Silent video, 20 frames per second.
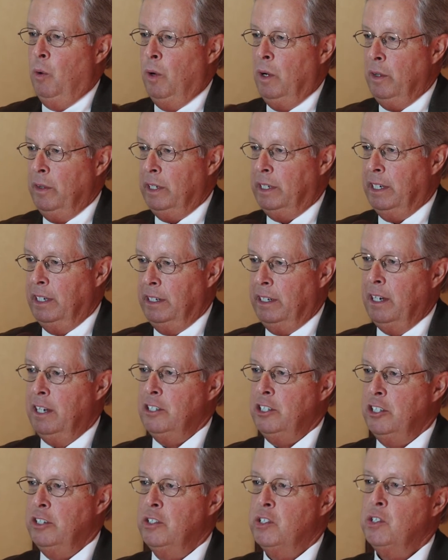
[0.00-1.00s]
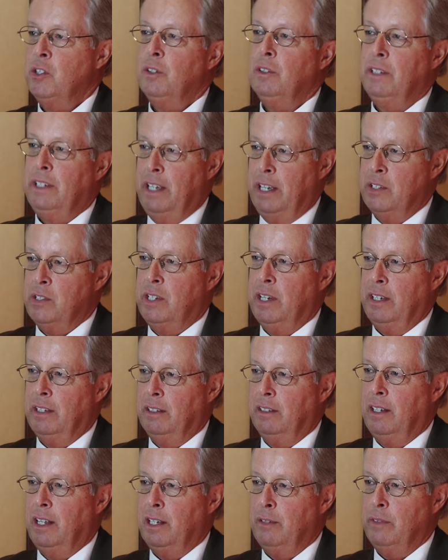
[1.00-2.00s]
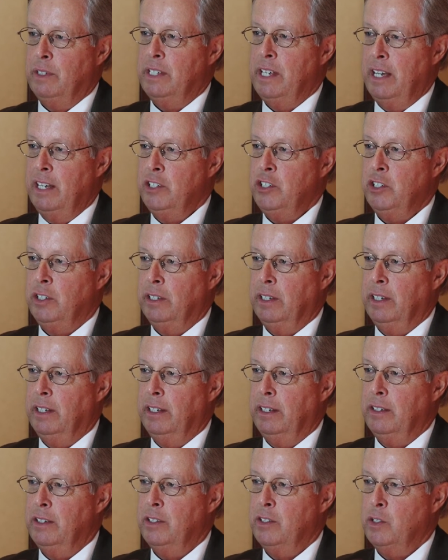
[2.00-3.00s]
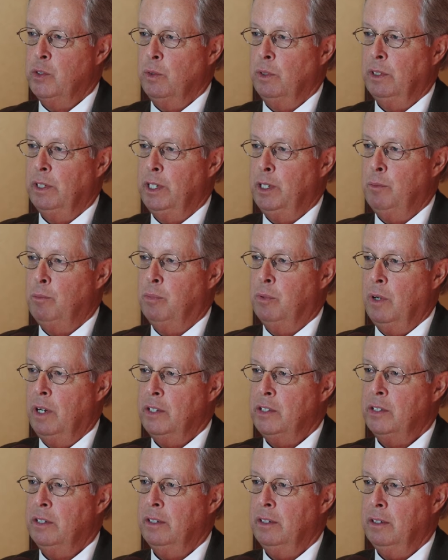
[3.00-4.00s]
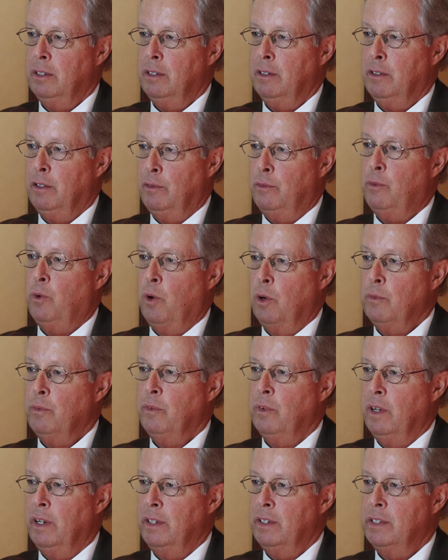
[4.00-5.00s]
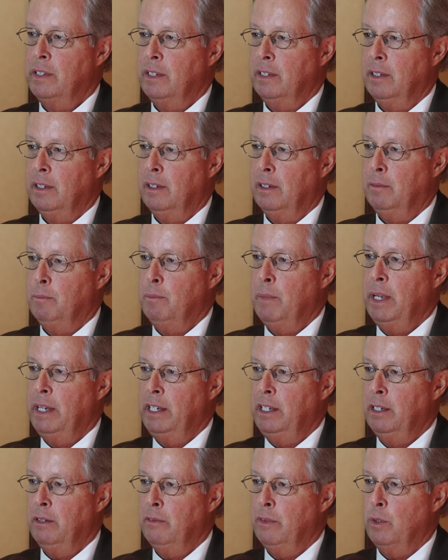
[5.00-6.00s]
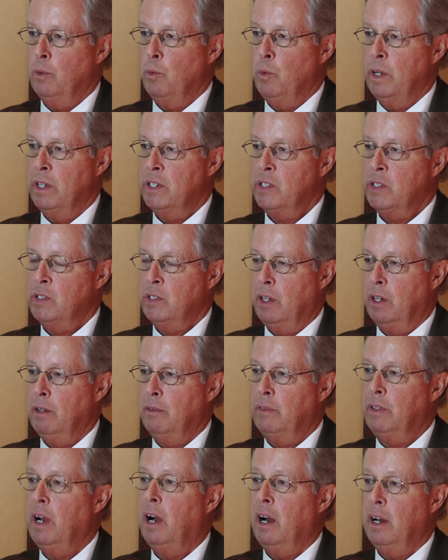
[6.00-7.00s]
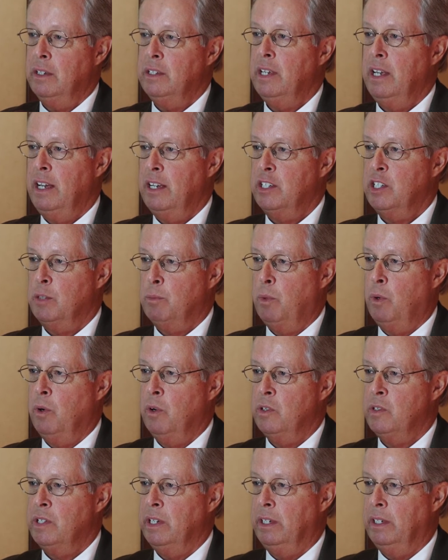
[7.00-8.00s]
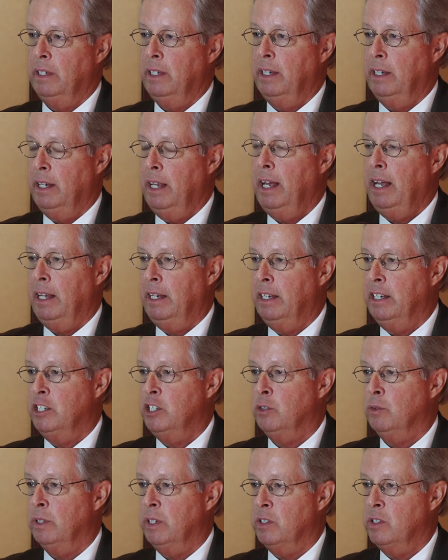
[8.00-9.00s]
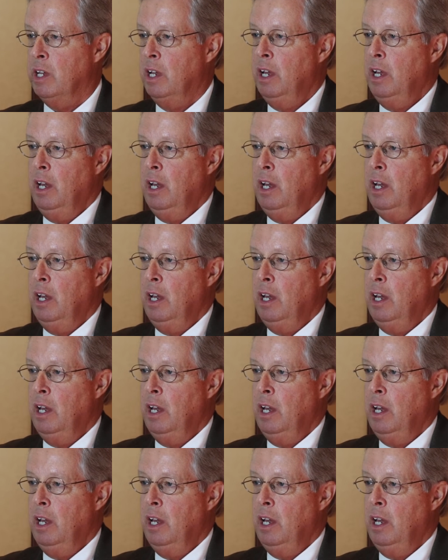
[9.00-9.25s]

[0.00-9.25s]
Well, the concussion certainly has gotten a lot of attention, and it's really brought to the forefront uh, many of the risks of contact sports and, and, head injuries.